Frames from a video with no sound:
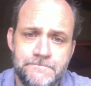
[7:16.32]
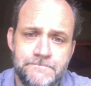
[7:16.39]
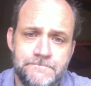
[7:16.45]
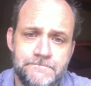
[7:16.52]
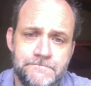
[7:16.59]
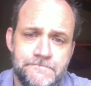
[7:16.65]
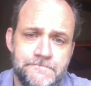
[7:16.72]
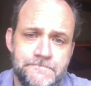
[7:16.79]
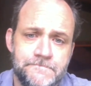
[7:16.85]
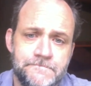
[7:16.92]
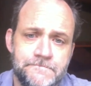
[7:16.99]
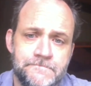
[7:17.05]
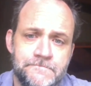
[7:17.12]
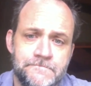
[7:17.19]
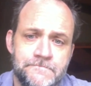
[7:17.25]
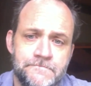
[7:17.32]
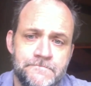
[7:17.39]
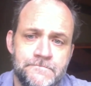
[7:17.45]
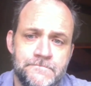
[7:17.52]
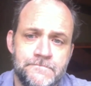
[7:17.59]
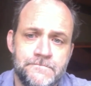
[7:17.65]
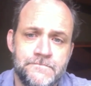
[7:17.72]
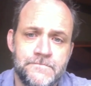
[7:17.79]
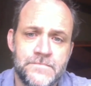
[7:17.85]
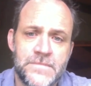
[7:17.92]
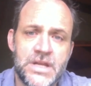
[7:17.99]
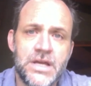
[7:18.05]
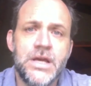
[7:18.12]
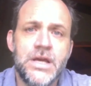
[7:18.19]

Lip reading: [no speech]